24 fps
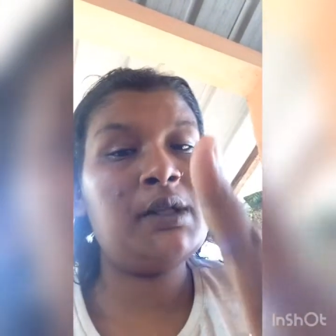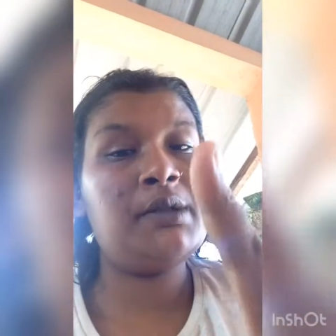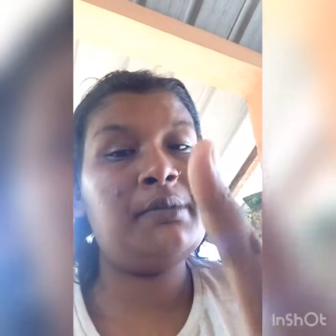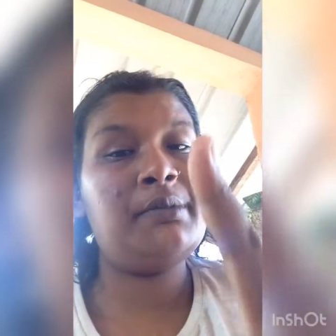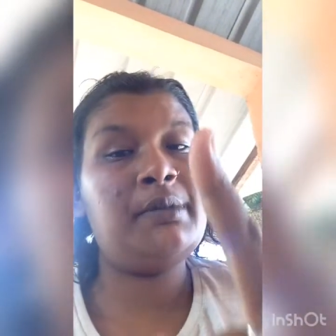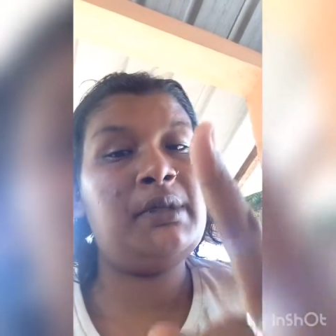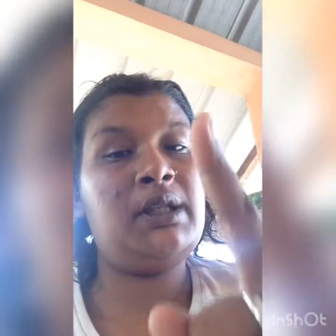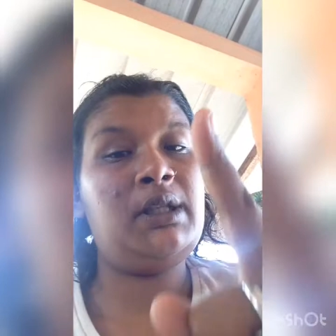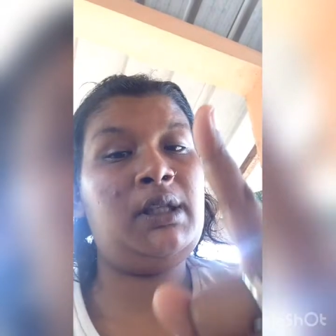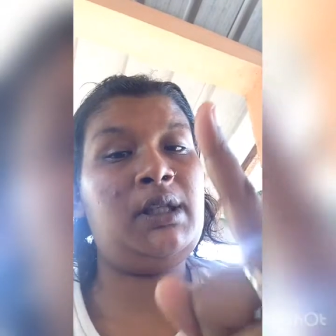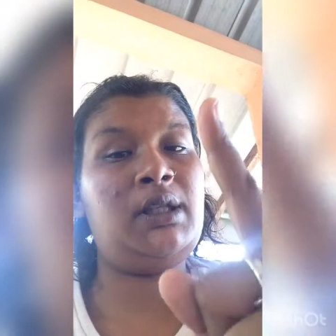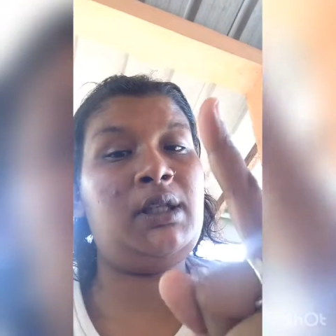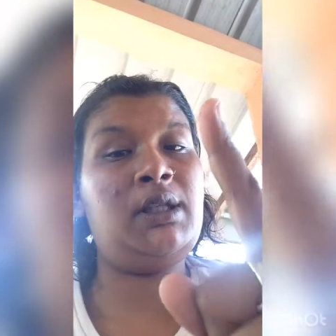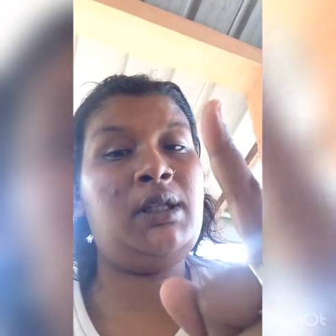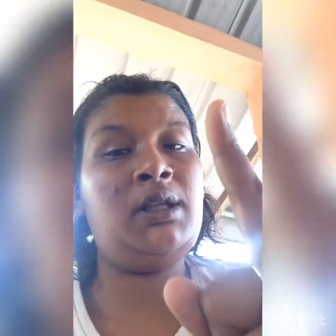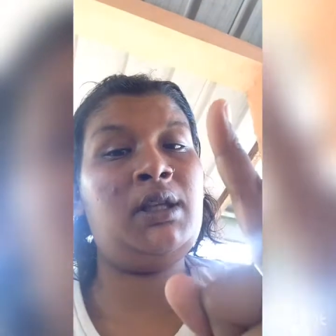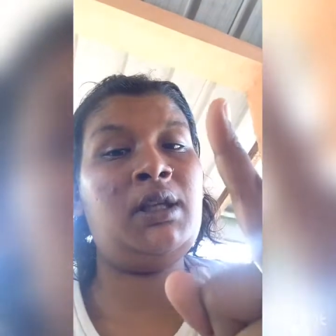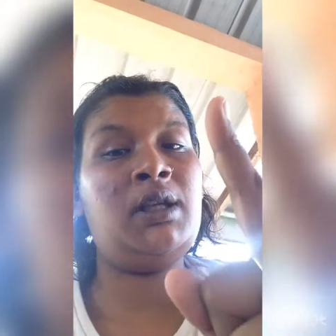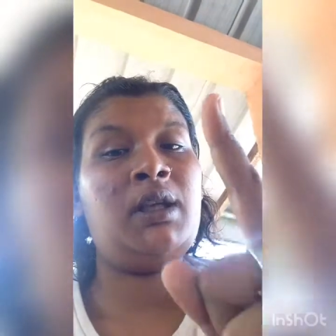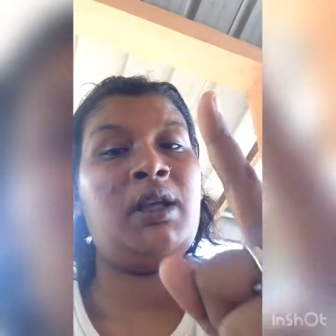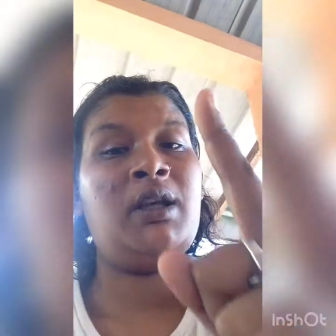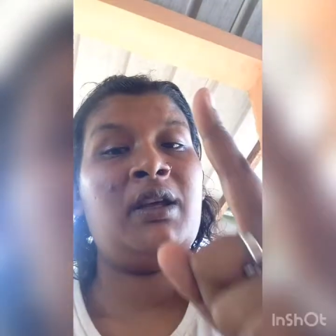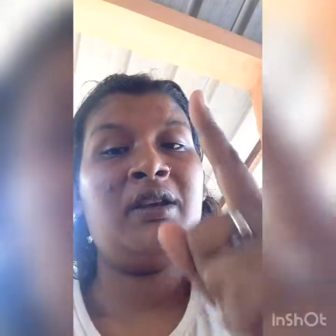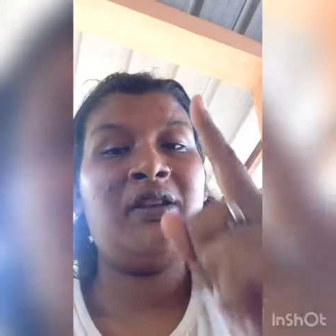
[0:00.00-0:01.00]
me
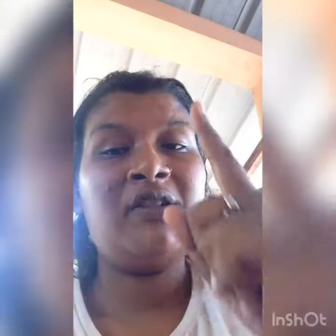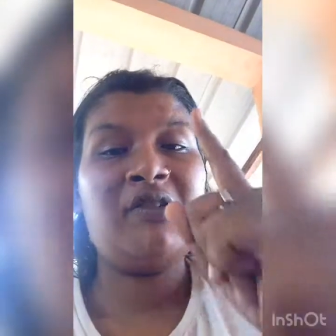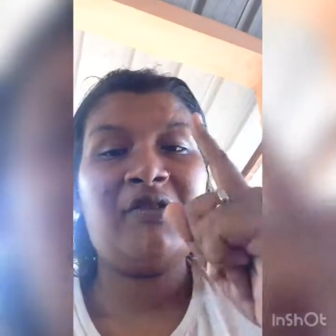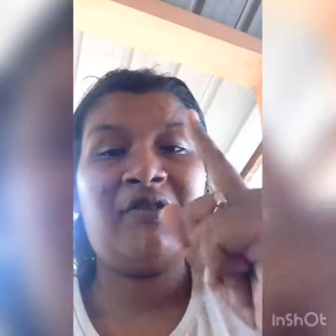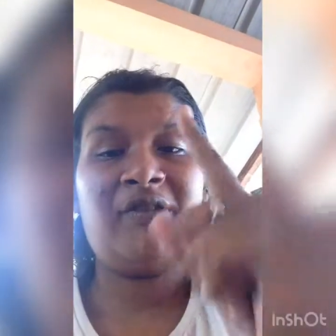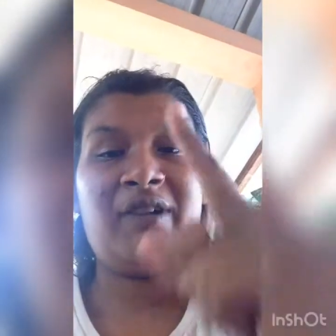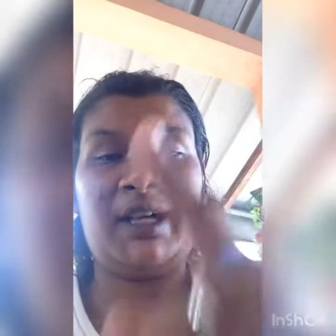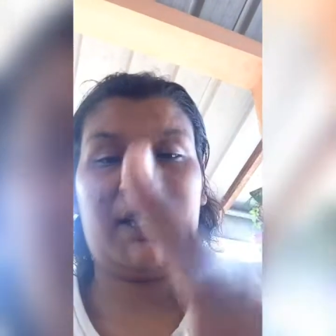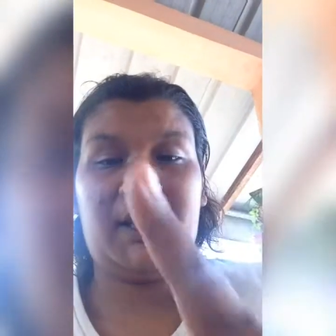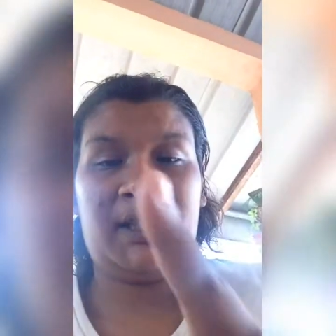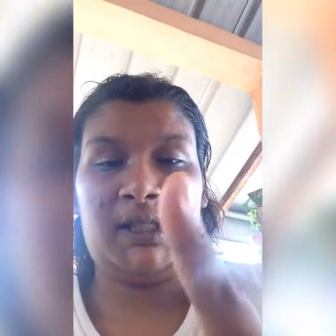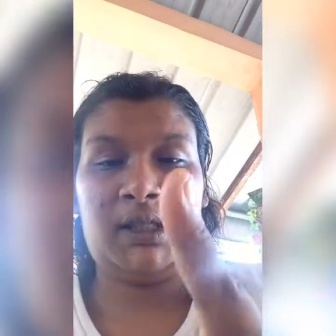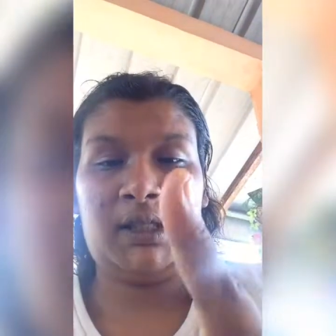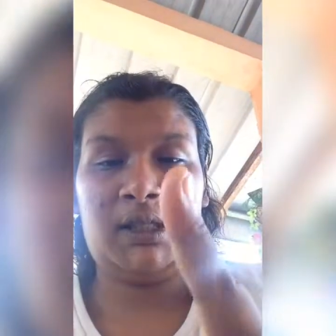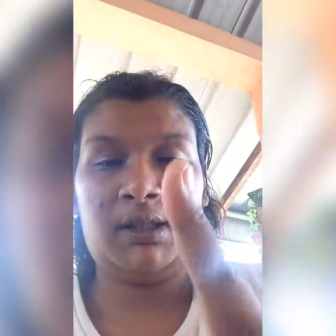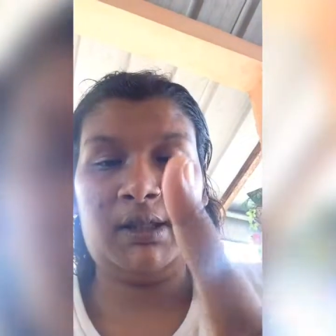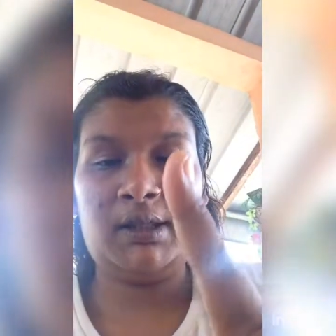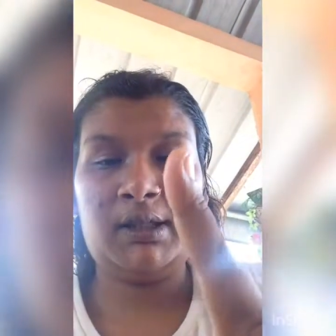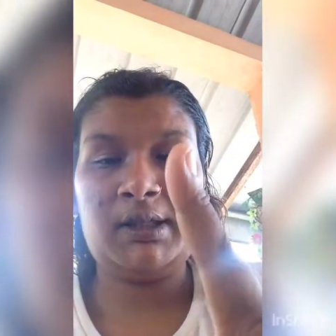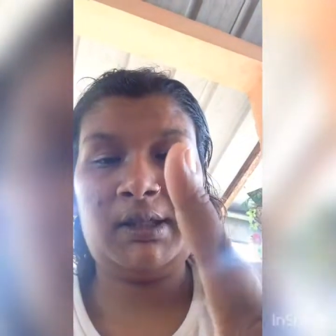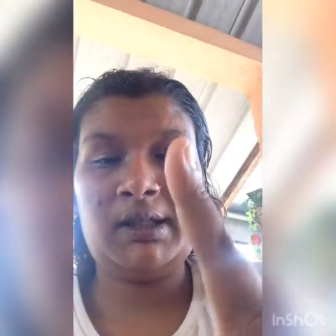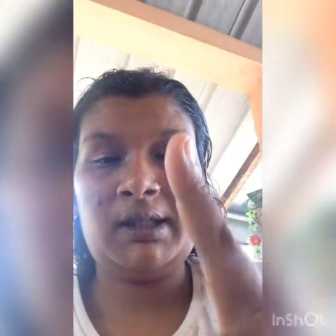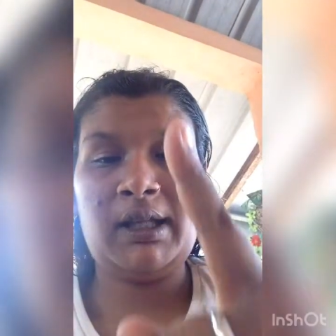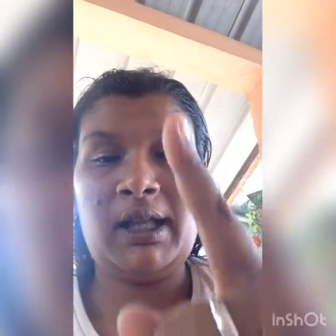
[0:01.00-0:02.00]
fat
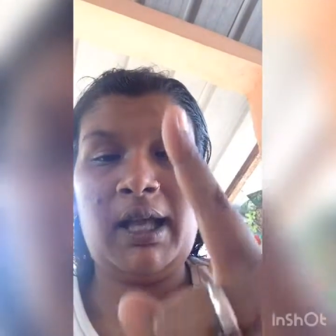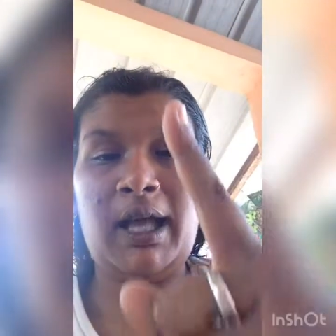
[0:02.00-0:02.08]
girl.